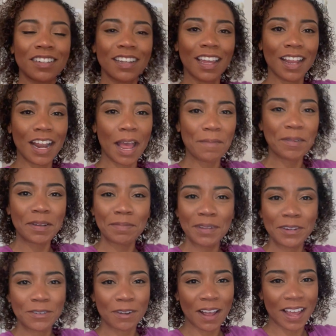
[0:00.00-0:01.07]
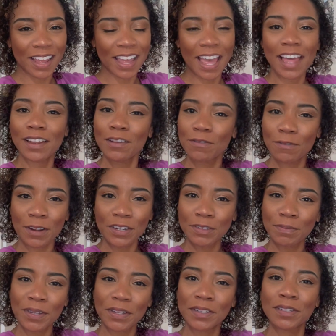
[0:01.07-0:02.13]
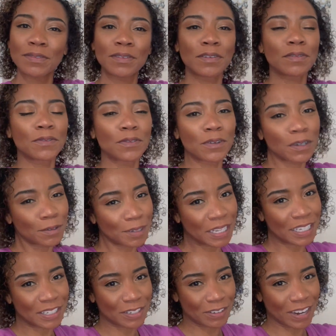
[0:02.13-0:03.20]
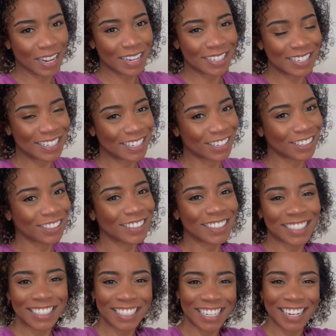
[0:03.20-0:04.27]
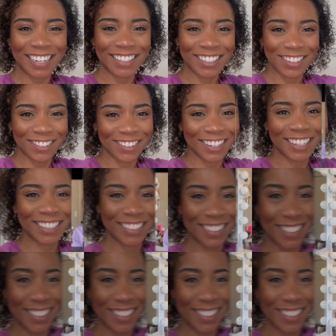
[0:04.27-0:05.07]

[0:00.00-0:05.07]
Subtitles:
and I'm going to be trying HelloFresh meals for 4 weeks straight. So let's get into it.